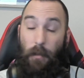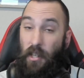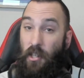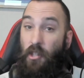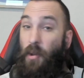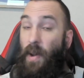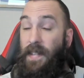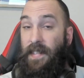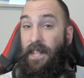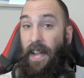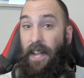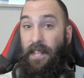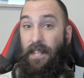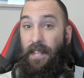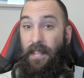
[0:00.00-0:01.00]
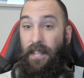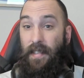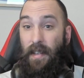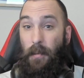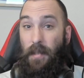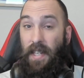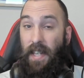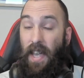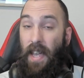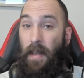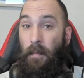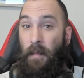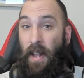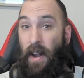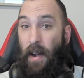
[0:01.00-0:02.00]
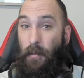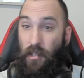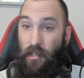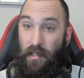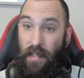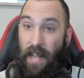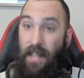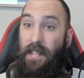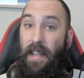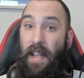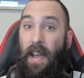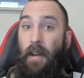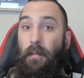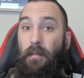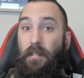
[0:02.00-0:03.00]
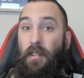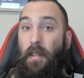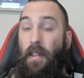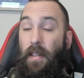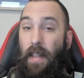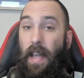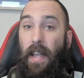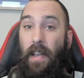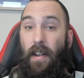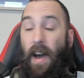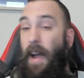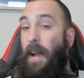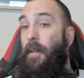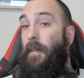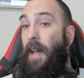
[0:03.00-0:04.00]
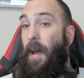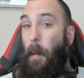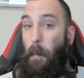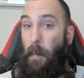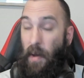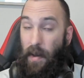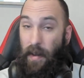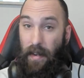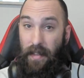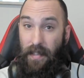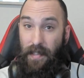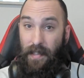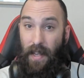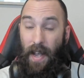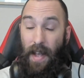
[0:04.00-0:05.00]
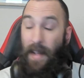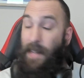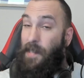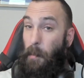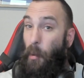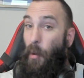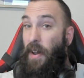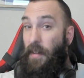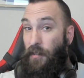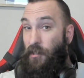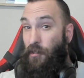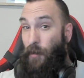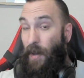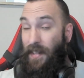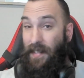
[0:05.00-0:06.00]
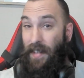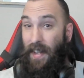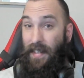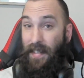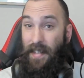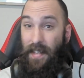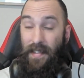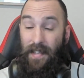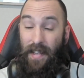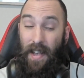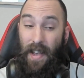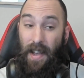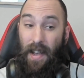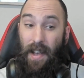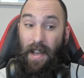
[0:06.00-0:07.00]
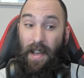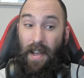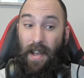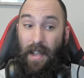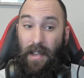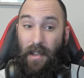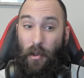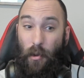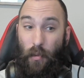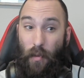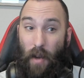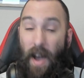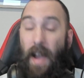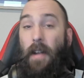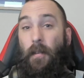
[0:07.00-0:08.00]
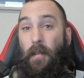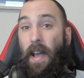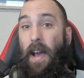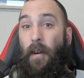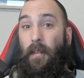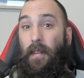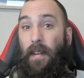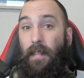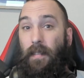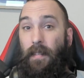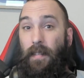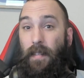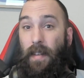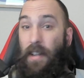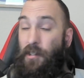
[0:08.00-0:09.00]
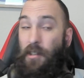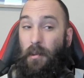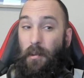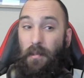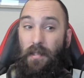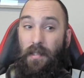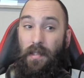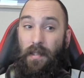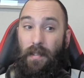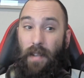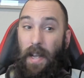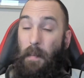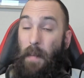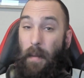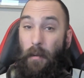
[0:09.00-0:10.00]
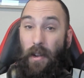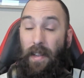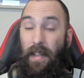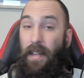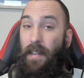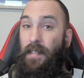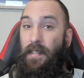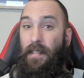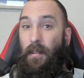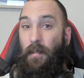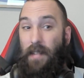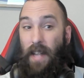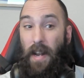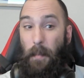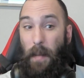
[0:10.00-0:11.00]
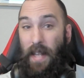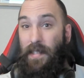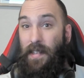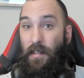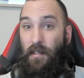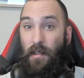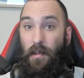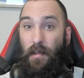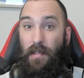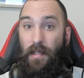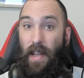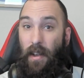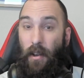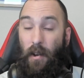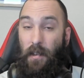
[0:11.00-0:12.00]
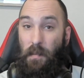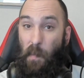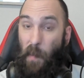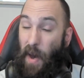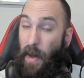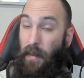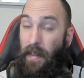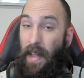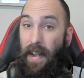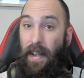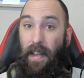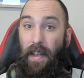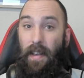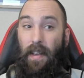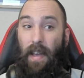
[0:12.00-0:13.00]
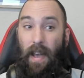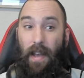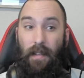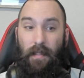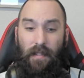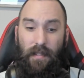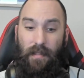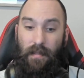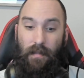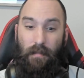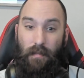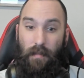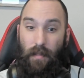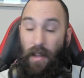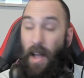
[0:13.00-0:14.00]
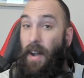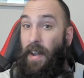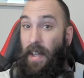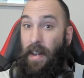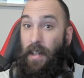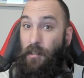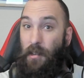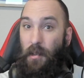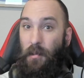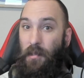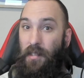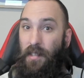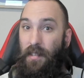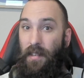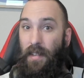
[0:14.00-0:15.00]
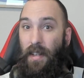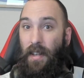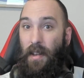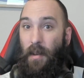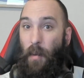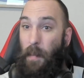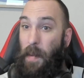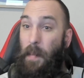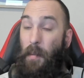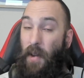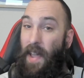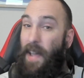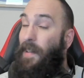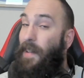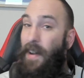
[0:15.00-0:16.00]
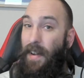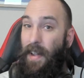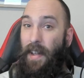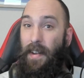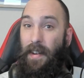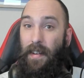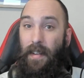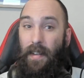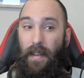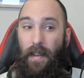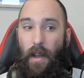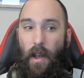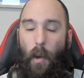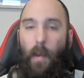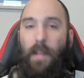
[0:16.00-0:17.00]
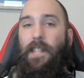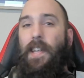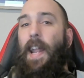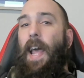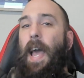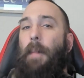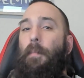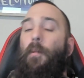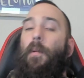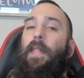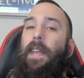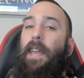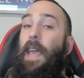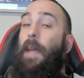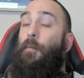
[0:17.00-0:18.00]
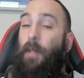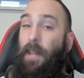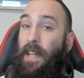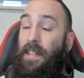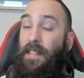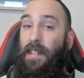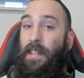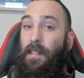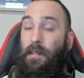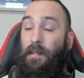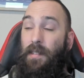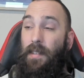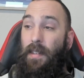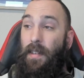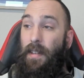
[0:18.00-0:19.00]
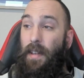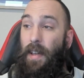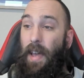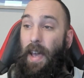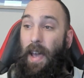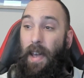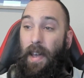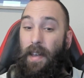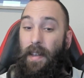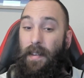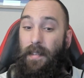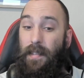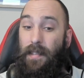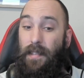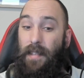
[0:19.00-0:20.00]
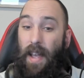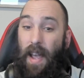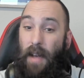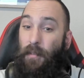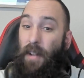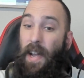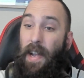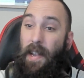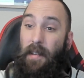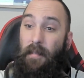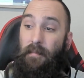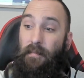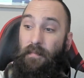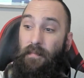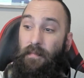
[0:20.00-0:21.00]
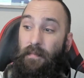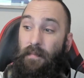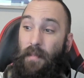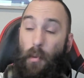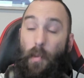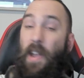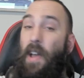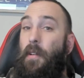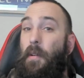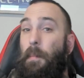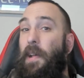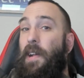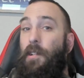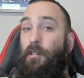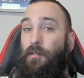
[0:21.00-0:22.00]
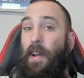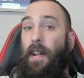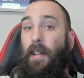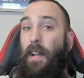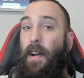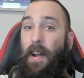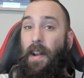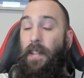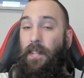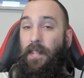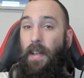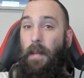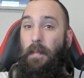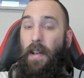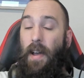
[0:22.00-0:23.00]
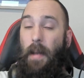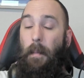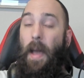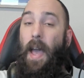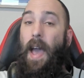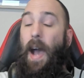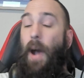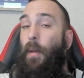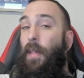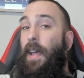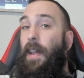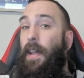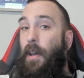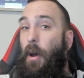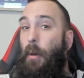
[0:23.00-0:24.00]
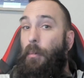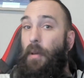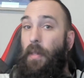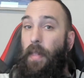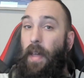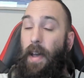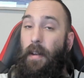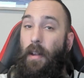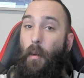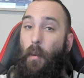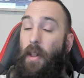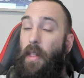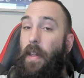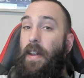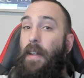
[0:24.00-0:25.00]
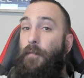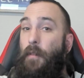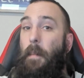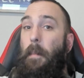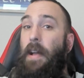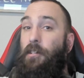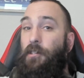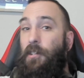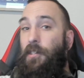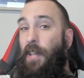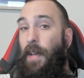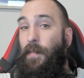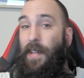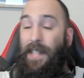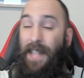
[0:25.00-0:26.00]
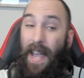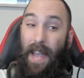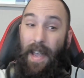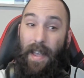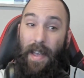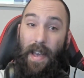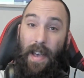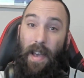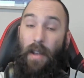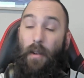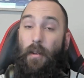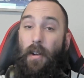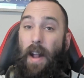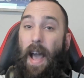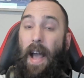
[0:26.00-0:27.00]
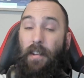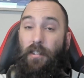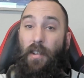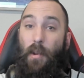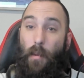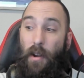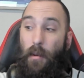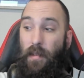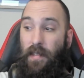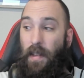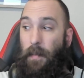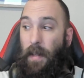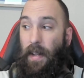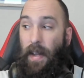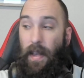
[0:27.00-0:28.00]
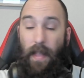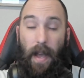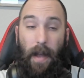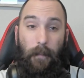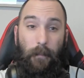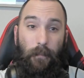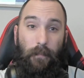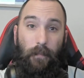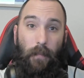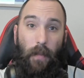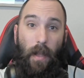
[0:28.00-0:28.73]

It was a stress test. It was a game that I was testing out so that they could iron out bugs. That's the point of a stress test, is you iron out issues like memory leaks or database issues that cause bottlenecking and login issues where people can't log in. What's going to happen when the game releases and they have like 300 players trying to log in at the same time? How are they going to cope with that? What are the different measures they have to take in order to actually work with something like that?